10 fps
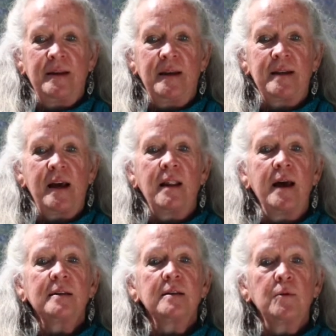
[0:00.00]
And I
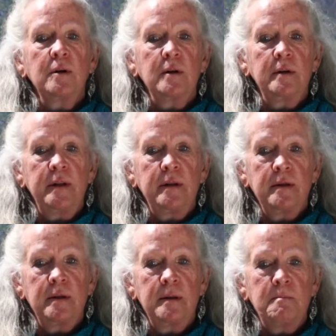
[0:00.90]
like the word
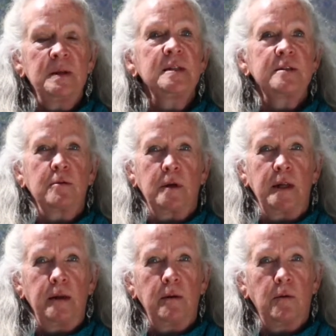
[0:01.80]

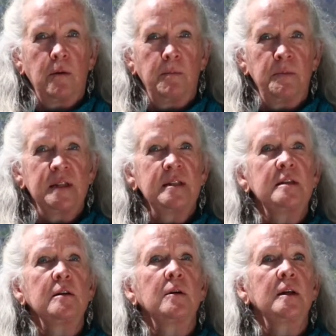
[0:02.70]
mystery or
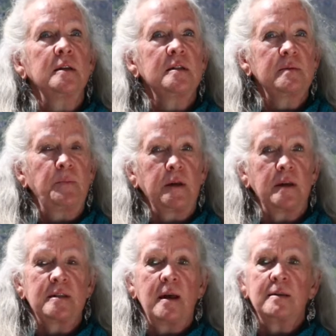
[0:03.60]
mysterious,
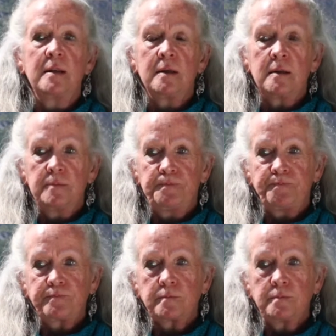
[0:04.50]
because I think
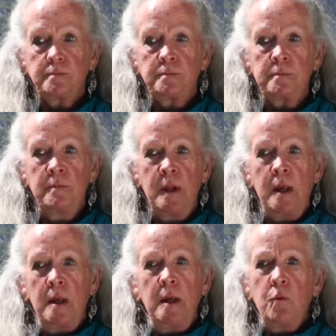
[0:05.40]

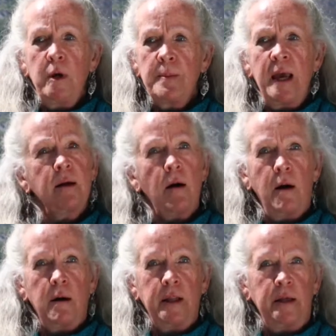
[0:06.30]
we make
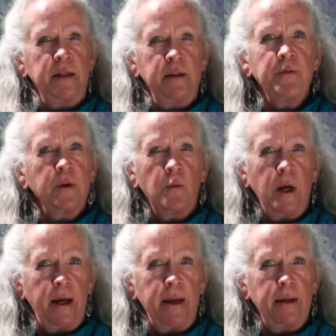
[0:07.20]
art in a different
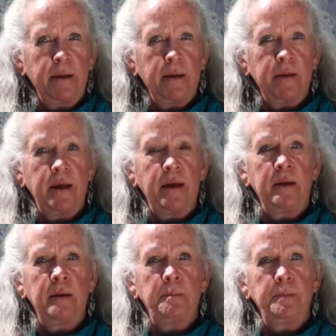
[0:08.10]
way
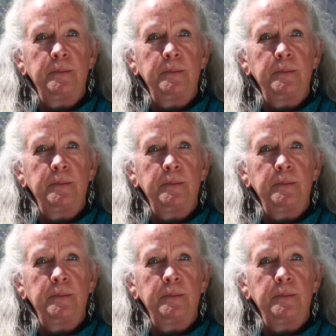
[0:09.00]
than